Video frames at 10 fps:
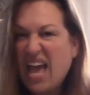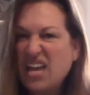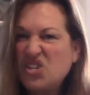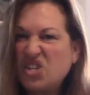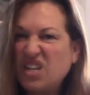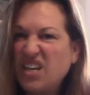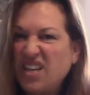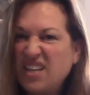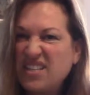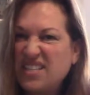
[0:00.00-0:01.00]
Actually,
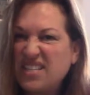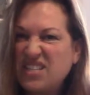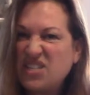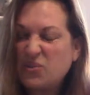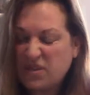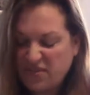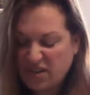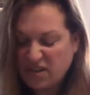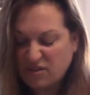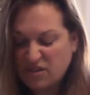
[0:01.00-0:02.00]
this isn't so
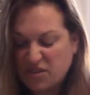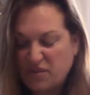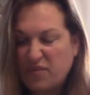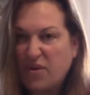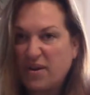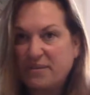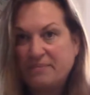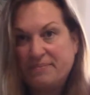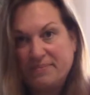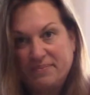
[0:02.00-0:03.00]
difficult so far.
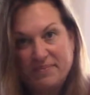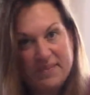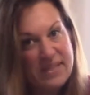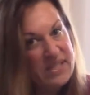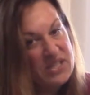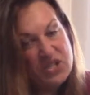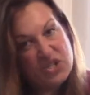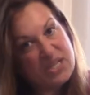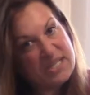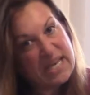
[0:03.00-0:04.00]
It's
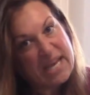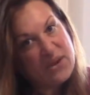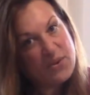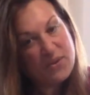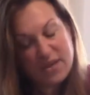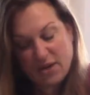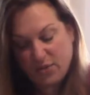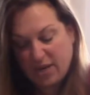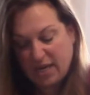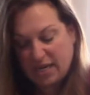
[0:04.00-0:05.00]
just getting all the
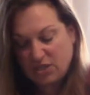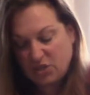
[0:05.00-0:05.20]
ingredients